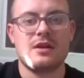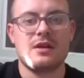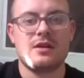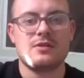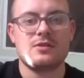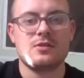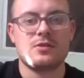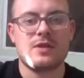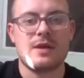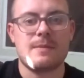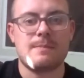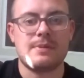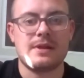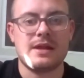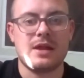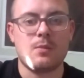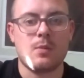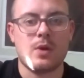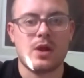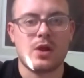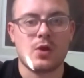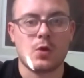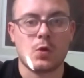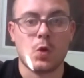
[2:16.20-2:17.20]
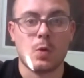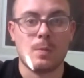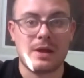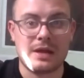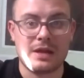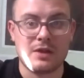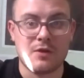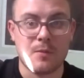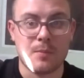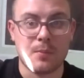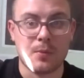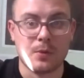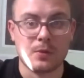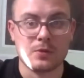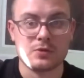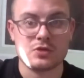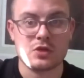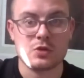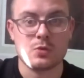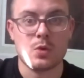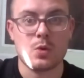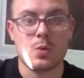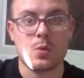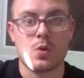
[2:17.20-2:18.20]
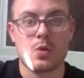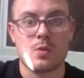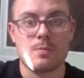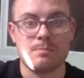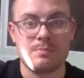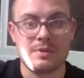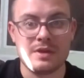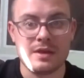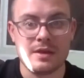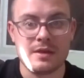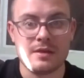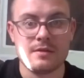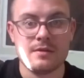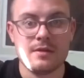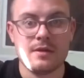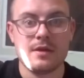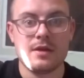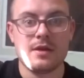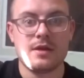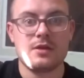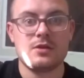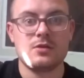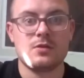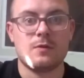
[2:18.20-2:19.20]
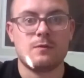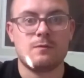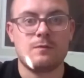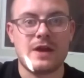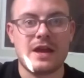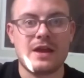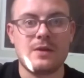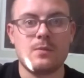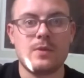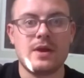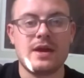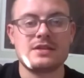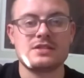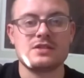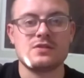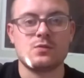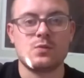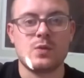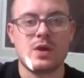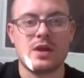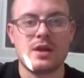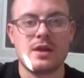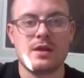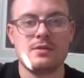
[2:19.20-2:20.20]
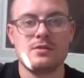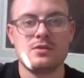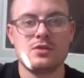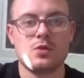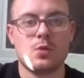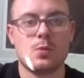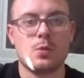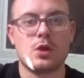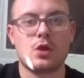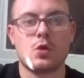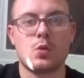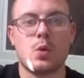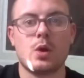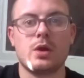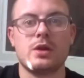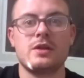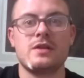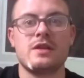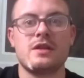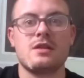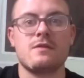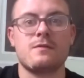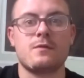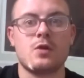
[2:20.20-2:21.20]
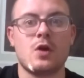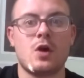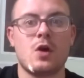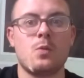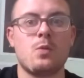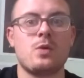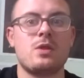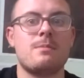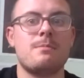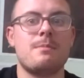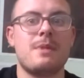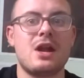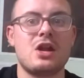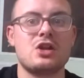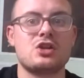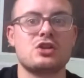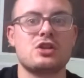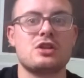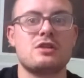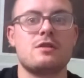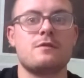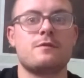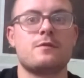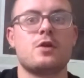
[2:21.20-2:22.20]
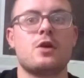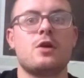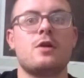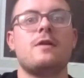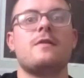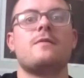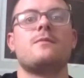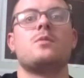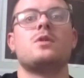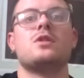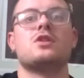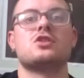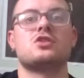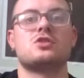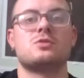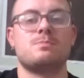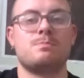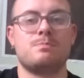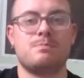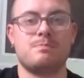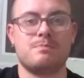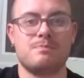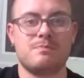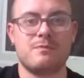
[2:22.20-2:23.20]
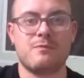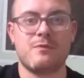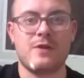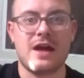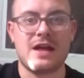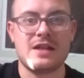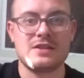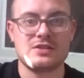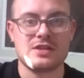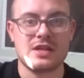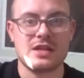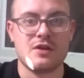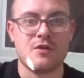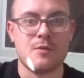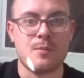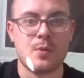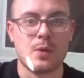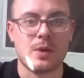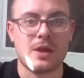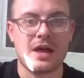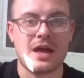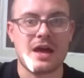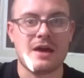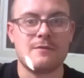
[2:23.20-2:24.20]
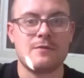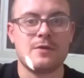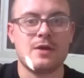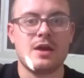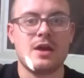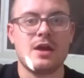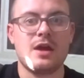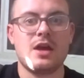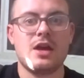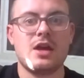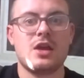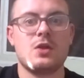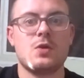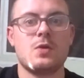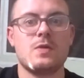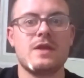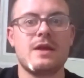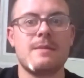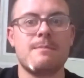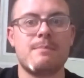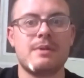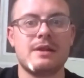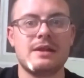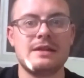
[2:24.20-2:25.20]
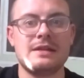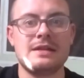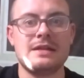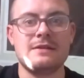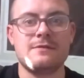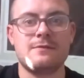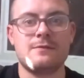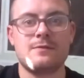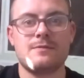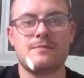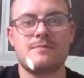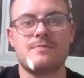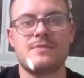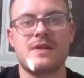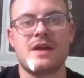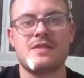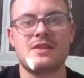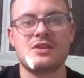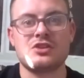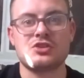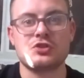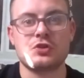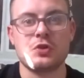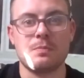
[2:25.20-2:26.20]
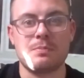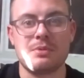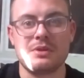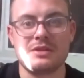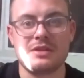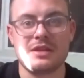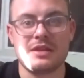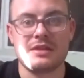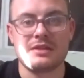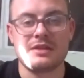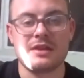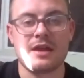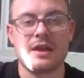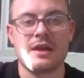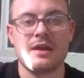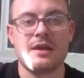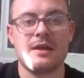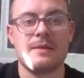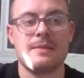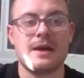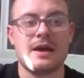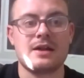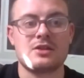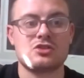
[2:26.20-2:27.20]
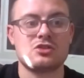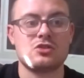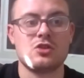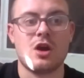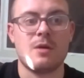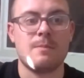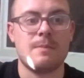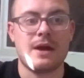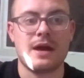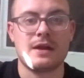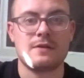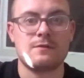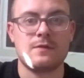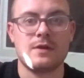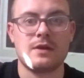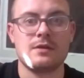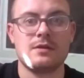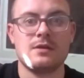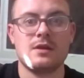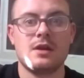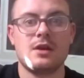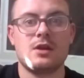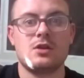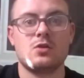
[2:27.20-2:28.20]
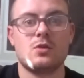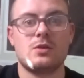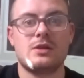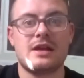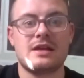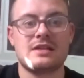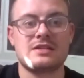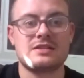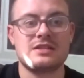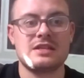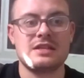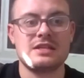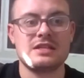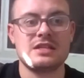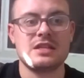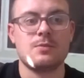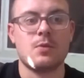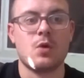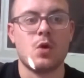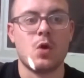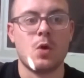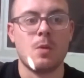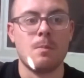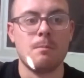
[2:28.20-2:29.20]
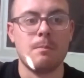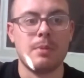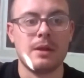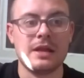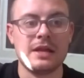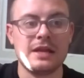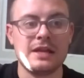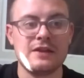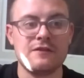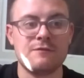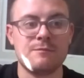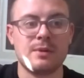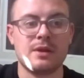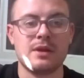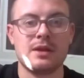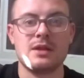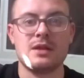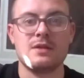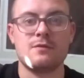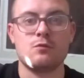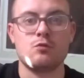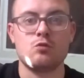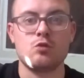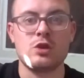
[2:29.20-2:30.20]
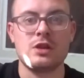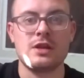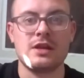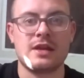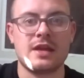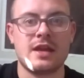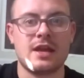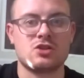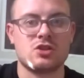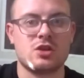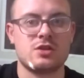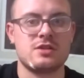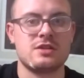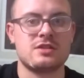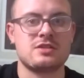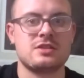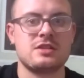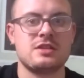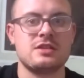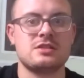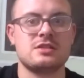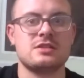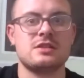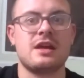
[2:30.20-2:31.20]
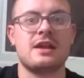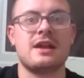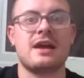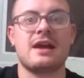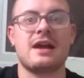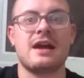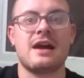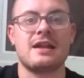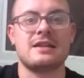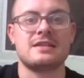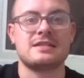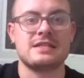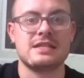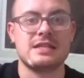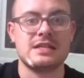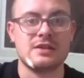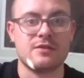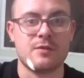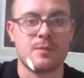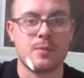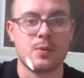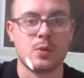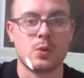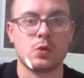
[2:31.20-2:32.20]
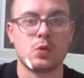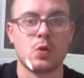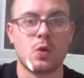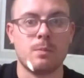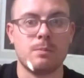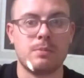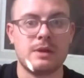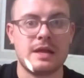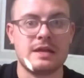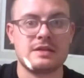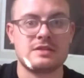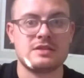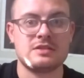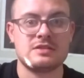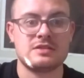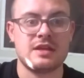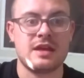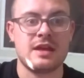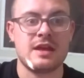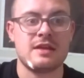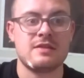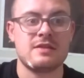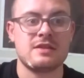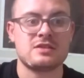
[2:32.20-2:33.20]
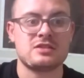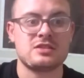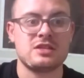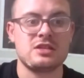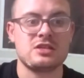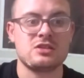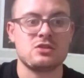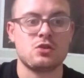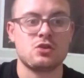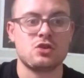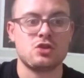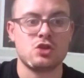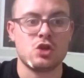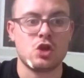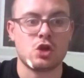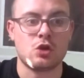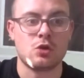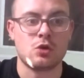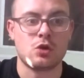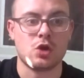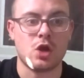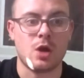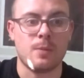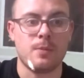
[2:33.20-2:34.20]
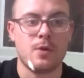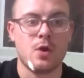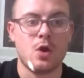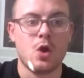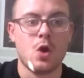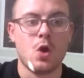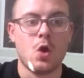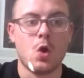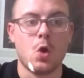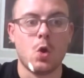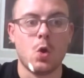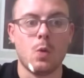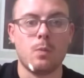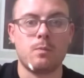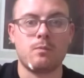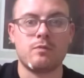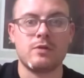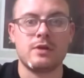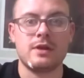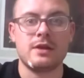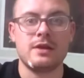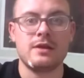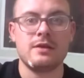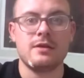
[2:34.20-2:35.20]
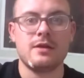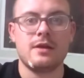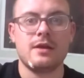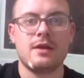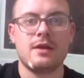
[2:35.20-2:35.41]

you know, that play well at home like Liverpool do, who are unbeaten, you know, find ways of winning, you know, with the quality that they've got, with the manager that they've got, with the fans that Liverpool have. You know, they believe that this could be their year, and that's not a bad thing. You know, last season they were unbelievable, and they've really kicked on this season, and I can see Liverpool going places this season under Jurgen Klopp. Hopefully,